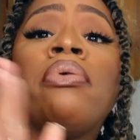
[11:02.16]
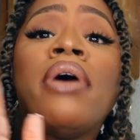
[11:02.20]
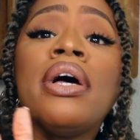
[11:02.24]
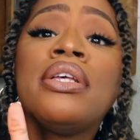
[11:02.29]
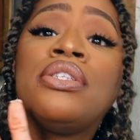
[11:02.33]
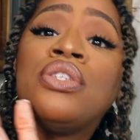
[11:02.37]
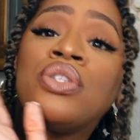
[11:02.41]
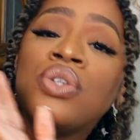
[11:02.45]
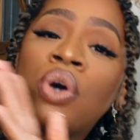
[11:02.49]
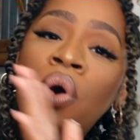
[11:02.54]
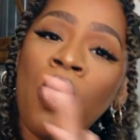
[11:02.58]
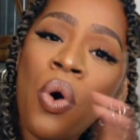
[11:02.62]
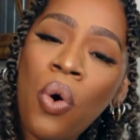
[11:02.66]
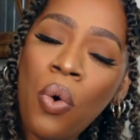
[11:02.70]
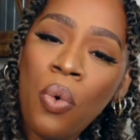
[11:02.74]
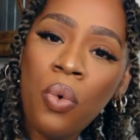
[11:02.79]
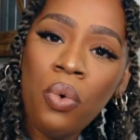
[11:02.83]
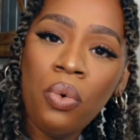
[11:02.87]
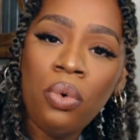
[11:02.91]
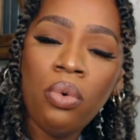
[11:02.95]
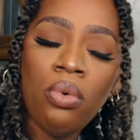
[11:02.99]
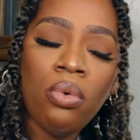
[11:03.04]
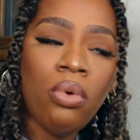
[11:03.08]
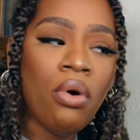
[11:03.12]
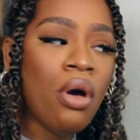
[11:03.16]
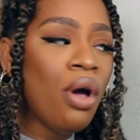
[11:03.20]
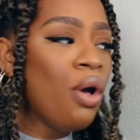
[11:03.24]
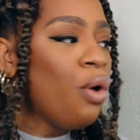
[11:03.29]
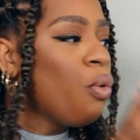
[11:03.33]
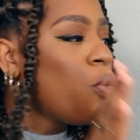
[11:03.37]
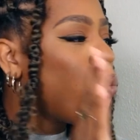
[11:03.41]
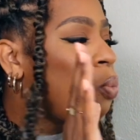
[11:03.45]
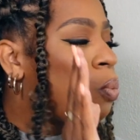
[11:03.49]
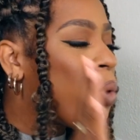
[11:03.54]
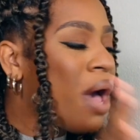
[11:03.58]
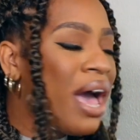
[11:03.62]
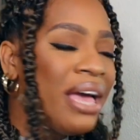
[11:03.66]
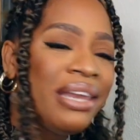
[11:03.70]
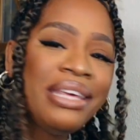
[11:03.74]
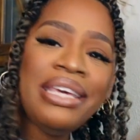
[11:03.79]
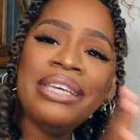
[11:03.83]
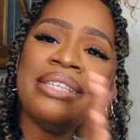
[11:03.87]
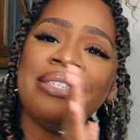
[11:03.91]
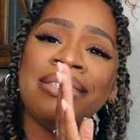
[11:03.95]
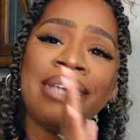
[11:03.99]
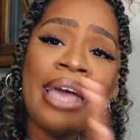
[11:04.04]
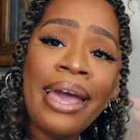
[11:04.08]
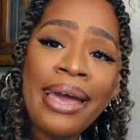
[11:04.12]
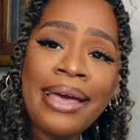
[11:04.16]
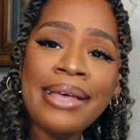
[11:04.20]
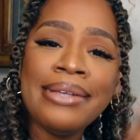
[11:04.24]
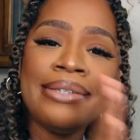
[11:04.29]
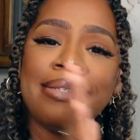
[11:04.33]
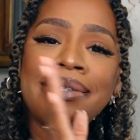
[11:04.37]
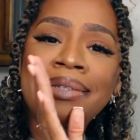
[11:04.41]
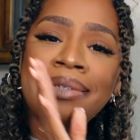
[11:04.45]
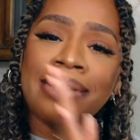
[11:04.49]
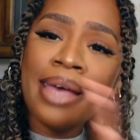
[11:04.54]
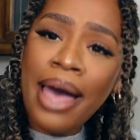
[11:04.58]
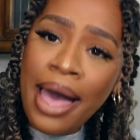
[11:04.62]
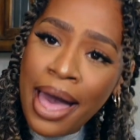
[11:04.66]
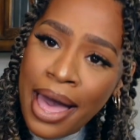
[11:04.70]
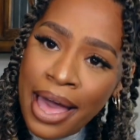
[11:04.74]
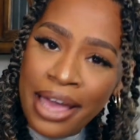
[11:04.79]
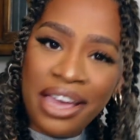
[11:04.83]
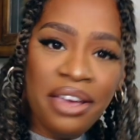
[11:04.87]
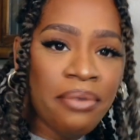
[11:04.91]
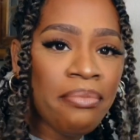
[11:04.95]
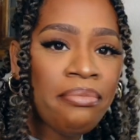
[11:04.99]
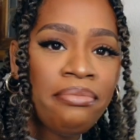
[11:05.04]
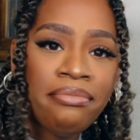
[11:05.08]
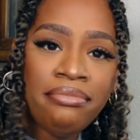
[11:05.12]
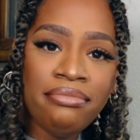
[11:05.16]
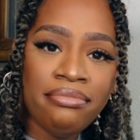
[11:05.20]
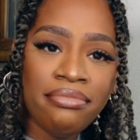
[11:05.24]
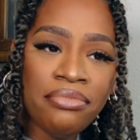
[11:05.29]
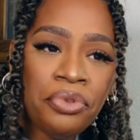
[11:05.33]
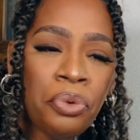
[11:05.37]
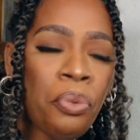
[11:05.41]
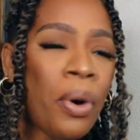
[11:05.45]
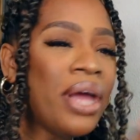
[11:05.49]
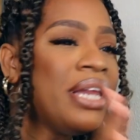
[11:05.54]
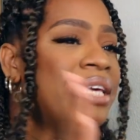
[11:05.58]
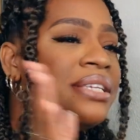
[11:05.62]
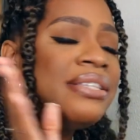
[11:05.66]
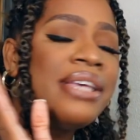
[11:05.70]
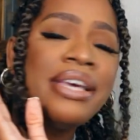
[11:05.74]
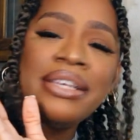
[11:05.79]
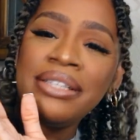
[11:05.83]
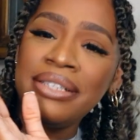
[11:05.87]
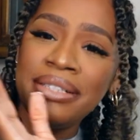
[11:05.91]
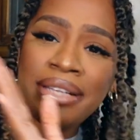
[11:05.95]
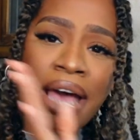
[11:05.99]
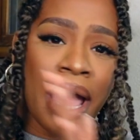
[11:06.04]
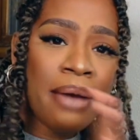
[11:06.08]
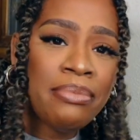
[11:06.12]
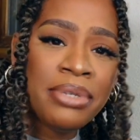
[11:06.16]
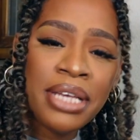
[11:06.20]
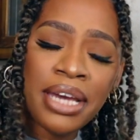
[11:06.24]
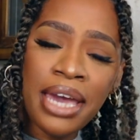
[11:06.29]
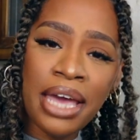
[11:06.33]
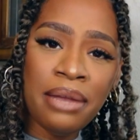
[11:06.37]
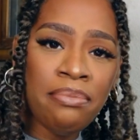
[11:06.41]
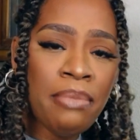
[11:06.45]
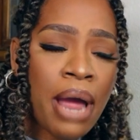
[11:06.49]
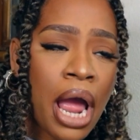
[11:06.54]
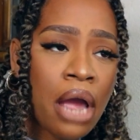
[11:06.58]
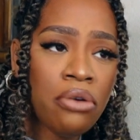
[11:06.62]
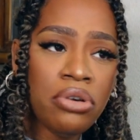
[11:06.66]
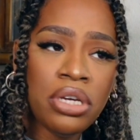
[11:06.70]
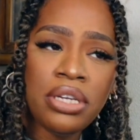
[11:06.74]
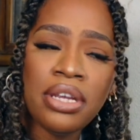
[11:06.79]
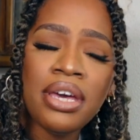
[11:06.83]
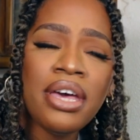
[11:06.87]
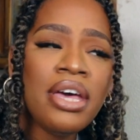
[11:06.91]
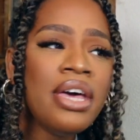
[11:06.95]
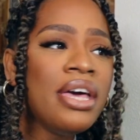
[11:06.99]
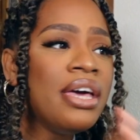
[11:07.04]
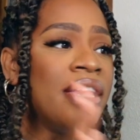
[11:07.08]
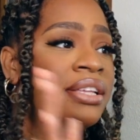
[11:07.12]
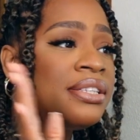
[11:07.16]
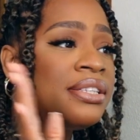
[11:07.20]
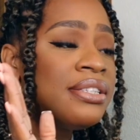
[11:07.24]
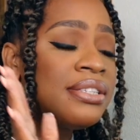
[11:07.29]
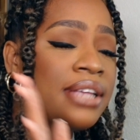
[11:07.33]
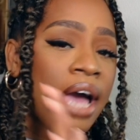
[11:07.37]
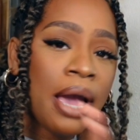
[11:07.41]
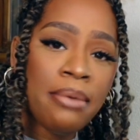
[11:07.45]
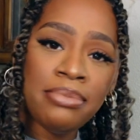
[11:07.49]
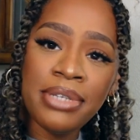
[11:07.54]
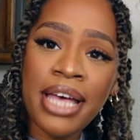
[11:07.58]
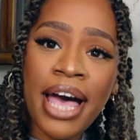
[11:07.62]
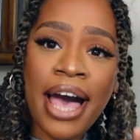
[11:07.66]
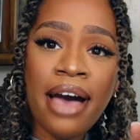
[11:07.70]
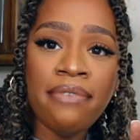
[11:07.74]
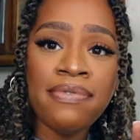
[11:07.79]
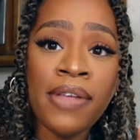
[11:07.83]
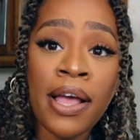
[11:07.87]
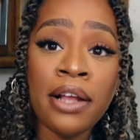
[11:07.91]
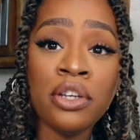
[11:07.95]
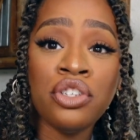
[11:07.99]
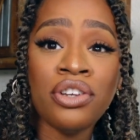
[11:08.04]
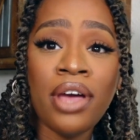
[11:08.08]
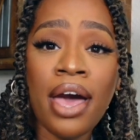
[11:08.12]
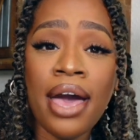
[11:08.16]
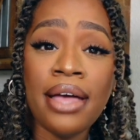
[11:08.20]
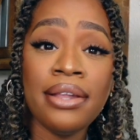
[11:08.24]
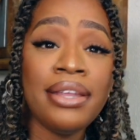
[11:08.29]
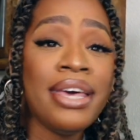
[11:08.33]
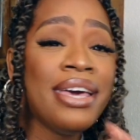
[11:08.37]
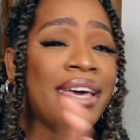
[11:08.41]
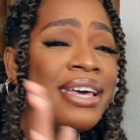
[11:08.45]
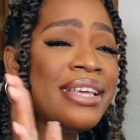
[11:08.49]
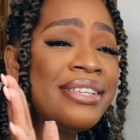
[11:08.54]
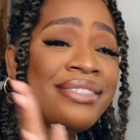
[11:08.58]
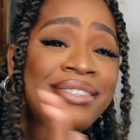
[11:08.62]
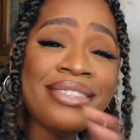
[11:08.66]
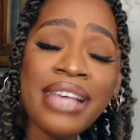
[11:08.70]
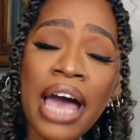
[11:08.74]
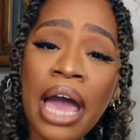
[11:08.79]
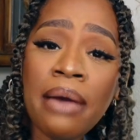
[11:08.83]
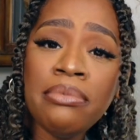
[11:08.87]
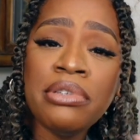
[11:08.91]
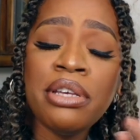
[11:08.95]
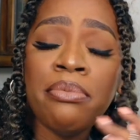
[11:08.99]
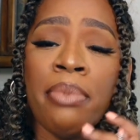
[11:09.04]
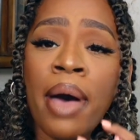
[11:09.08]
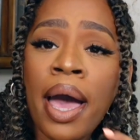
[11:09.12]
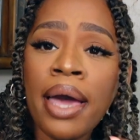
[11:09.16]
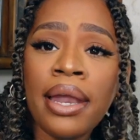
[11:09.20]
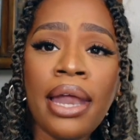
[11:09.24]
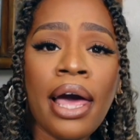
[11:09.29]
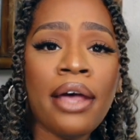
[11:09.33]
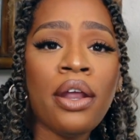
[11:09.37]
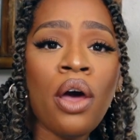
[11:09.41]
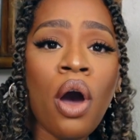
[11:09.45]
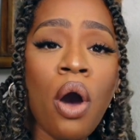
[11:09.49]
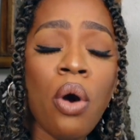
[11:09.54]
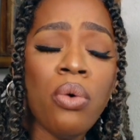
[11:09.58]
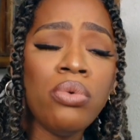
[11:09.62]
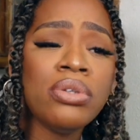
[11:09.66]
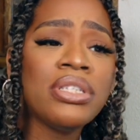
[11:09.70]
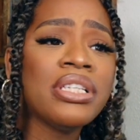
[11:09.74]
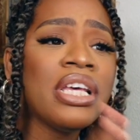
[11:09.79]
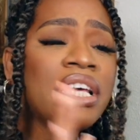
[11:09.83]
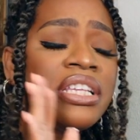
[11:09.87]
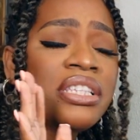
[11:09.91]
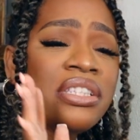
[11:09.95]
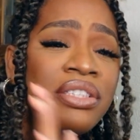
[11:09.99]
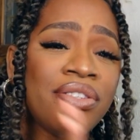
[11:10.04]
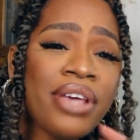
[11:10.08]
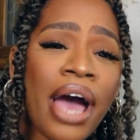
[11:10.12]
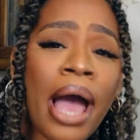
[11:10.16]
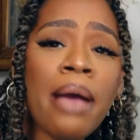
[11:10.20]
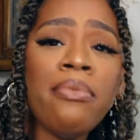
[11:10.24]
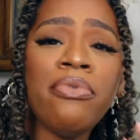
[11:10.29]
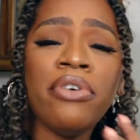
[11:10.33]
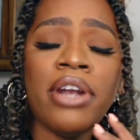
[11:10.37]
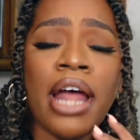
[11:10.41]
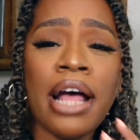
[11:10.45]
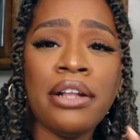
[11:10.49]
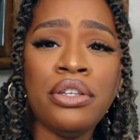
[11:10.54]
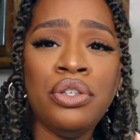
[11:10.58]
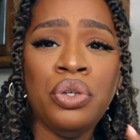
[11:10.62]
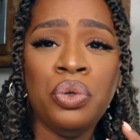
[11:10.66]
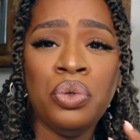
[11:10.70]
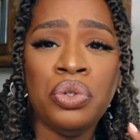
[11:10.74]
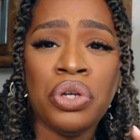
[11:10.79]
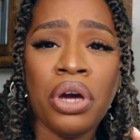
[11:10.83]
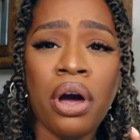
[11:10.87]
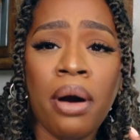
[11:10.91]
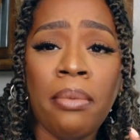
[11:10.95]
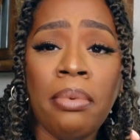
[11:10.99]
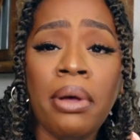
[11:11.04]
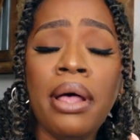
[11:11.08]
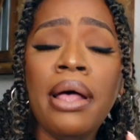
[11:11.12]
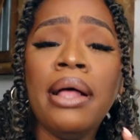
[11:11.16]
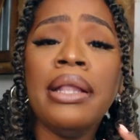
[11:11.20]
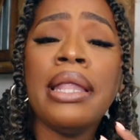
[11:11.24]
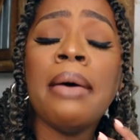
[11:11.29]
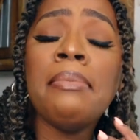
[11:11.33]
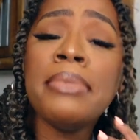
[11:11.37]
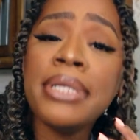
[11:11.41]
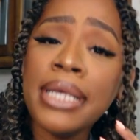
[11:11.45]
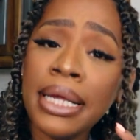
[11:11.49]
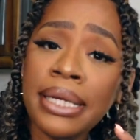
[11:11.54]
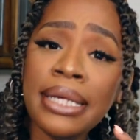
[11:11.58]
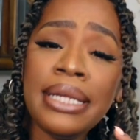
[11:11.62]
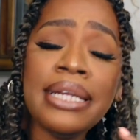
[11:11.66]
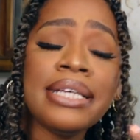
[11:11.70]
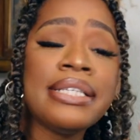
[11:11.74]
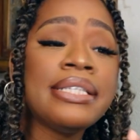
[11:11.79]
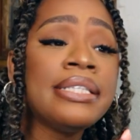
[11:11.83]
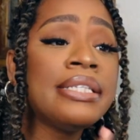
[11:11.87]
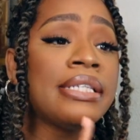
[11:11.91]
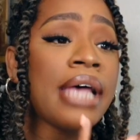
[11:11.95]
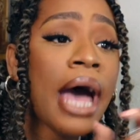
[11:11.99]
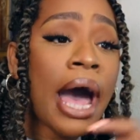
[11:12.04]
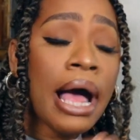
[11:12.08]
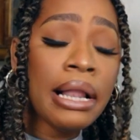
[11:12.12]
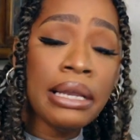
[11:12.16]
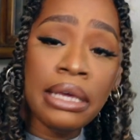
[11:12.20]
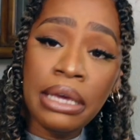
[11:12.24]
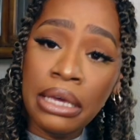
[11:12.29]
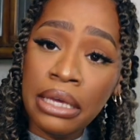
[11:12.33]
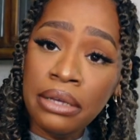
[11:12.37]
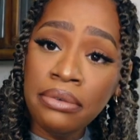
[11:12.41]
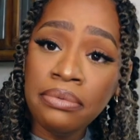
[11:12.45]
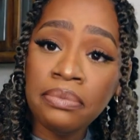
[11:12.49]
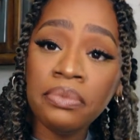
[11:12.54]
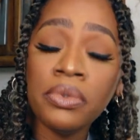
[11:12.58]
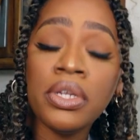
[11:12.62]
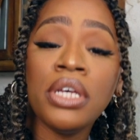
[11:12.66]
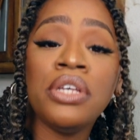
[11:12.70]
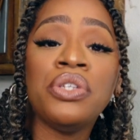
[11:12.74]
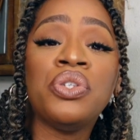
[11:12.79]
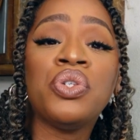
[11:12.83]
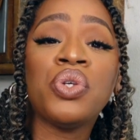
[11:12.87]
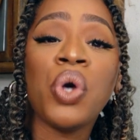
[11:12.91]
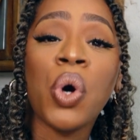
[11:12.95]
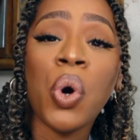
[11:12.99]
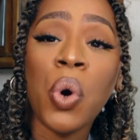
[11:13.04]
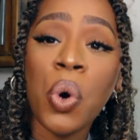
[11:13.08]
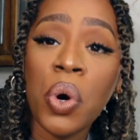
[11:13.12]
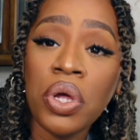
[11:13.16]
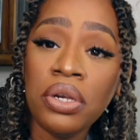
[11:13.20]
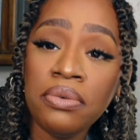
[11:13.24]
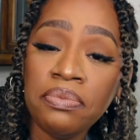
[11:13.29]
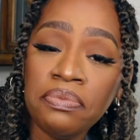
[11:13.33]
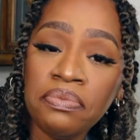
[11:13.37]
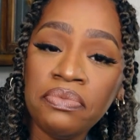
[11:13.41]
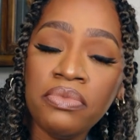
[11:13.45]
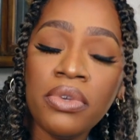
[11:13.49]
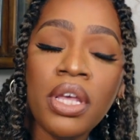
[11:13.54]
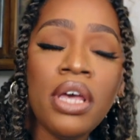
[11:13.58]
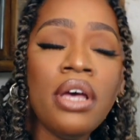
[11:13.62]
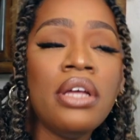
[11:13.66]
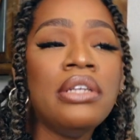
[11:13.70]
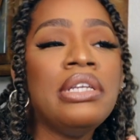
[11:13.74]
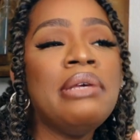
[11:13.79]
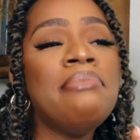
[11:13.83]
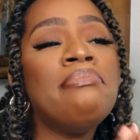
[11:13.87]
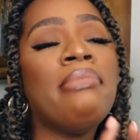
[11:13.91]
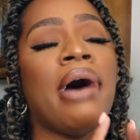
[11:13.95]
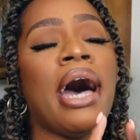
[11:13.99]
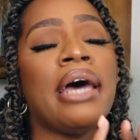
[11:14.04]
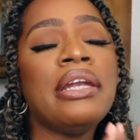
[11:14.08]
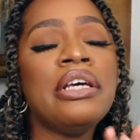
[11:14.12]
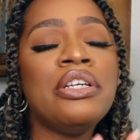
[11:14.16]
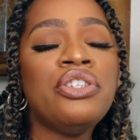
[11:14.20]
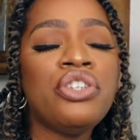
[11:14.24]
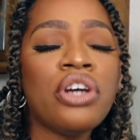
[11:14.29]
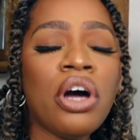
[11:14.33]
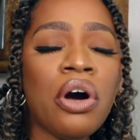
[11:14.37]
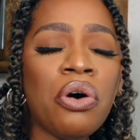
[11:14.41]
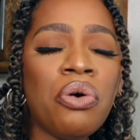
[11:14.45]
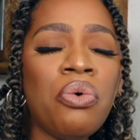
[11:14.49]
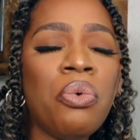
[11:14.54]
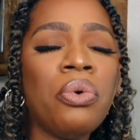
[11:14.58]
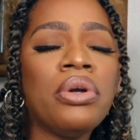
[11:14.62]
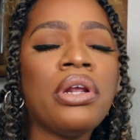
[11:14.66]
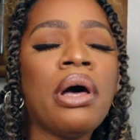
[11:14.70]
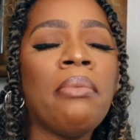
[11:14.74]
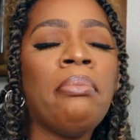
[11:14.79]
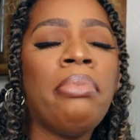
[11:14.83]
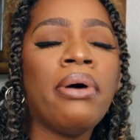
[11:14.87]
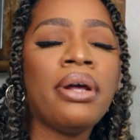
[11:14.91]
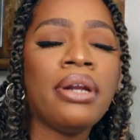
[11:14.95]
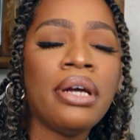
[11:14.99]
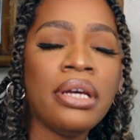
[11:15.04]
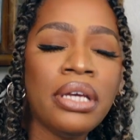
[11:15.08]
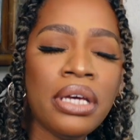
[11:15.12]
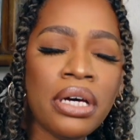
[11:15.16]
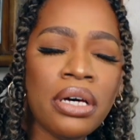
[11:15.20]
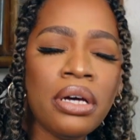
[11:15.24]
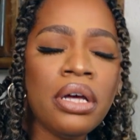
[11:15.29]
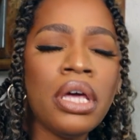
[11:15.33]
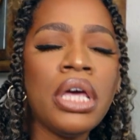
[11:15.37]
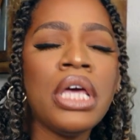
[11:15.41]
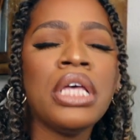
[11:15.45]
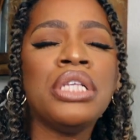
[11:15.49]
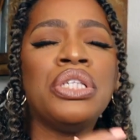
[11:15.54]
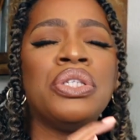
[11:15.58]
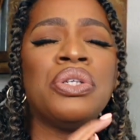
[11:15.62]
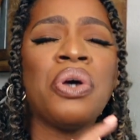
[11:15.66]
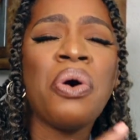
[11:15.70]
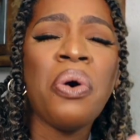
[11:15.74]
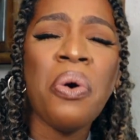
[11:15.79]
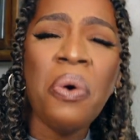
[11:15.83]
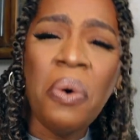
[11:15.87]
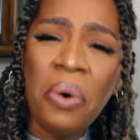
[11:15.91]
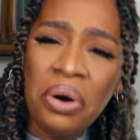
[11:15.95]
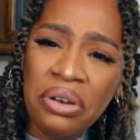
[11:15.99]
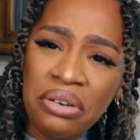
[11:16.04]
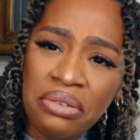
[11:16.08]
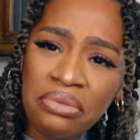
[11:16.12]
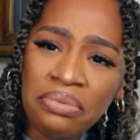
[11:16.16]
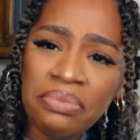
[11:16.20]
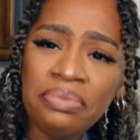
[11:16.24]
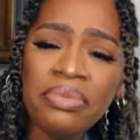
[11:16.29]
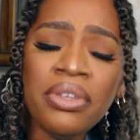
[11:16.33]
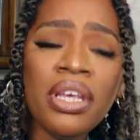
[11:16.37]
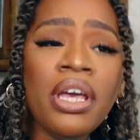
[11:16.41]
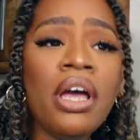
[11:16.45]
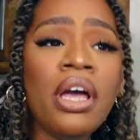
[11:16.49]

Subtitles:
press go, when he say it's time, when he says it's time to get married, it's time to have that child, it's time to buy that house, it's time for that new job. Let me tell you this, Sally is gone. The manager who would have bothered you is gone.